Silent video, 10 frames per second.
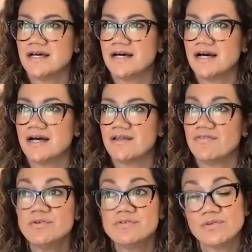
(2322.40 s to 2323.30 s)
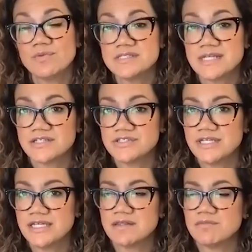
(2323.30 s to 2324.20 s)
Uh, those are the ones I
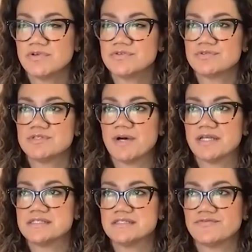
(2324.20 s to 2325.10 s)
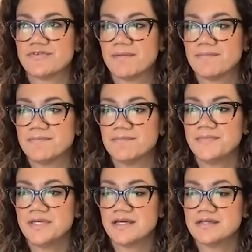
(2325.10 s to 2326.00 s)
actually get the most responses from
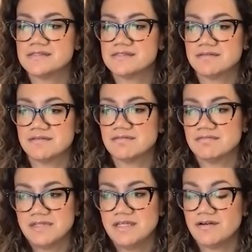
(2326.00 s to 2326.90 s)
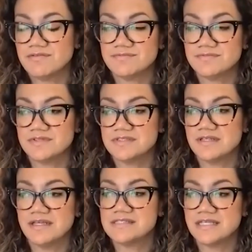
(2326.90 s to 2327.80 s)
because you know
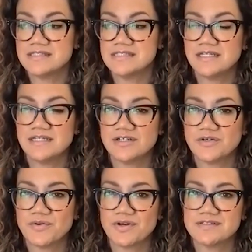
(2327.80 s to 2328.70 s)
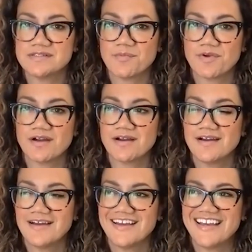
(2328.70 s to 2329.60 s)
it's it's hitting a chord somewhere,
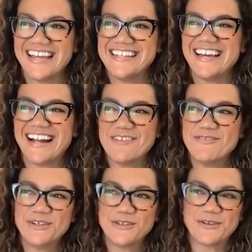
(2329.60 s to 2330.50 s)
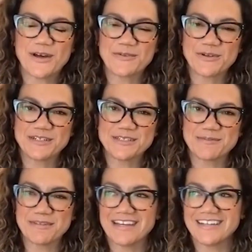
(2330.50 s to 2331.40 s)
and yet I feel a little awkward because
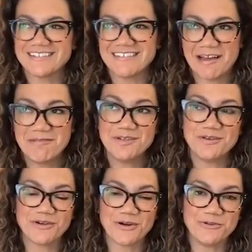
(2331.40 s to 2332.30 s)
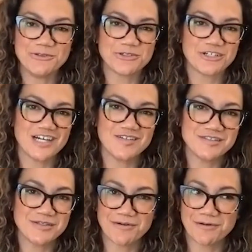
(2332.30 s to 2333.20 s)
I'm like, I don't know, coach or
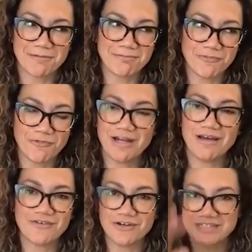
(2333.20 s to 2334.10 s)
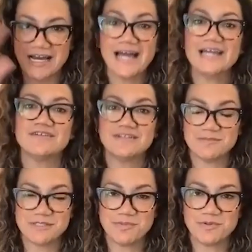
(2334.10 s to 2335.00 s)
counselor or whatever title
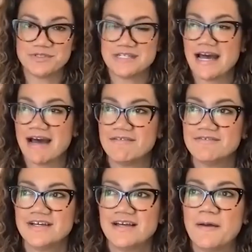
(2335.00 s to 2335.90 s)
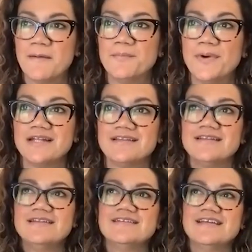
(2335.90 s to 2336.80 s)
I'm supposed to have. But
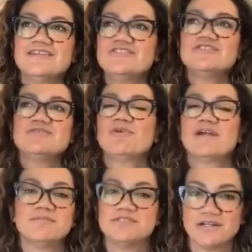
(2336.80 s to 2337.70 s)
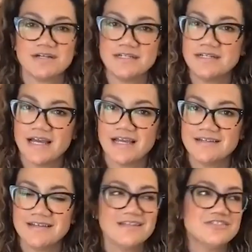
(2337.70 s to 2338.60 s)
it's just what I'm sharing
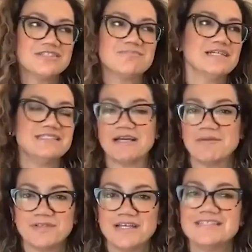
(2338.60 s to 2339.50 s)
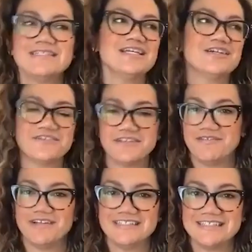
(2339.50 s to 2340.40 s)
today. It's just my tip. Like, take it or leave
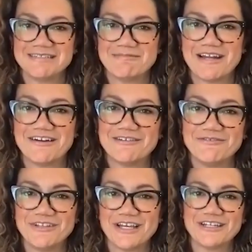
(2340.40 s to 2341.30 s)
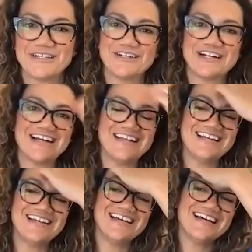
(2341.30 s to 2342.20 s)
it. Doesn't matter if you like it or not.
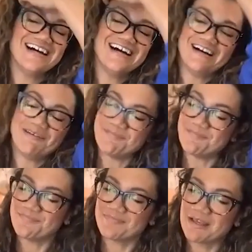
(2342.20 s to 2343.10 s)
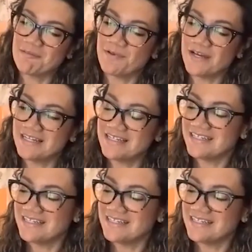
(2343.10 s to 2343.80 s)
Um, but